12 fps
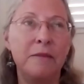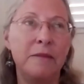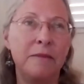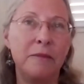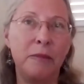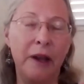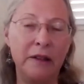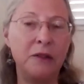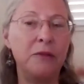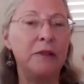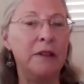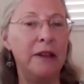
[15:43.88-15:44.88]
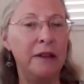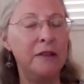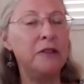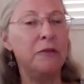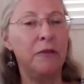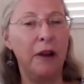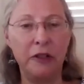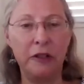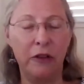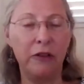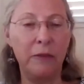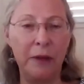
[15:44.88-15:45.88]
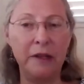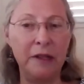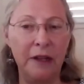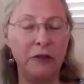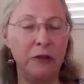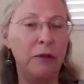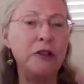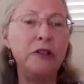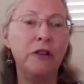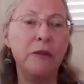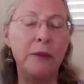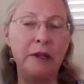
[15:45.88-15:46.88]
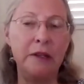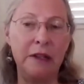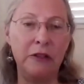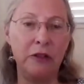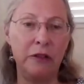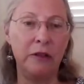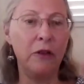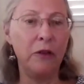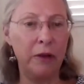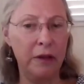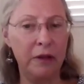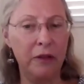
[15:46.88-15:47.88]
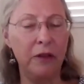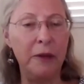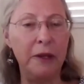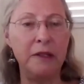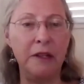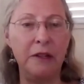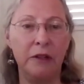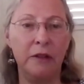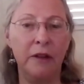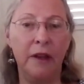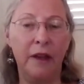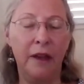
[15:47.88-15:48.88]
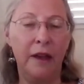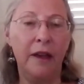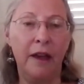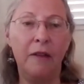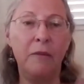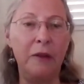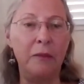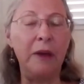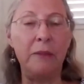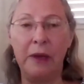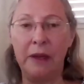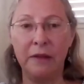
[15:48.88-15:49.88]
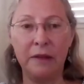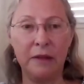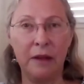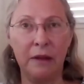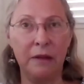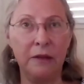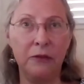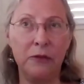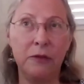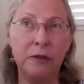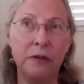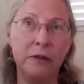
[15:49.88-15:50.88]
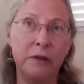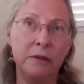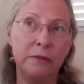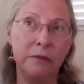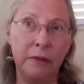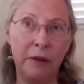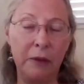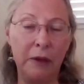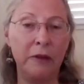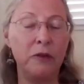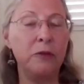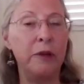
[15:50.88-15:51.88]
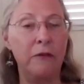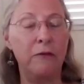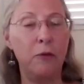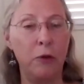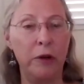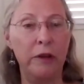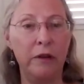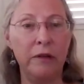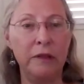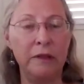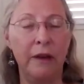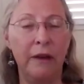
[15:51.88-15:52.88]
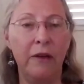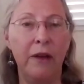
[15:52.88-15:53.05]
practice related to Raja Yoga meditation. Raja Yoga meditation and Kriya Yoga meditation have been my mainstays for coming on 24 years now.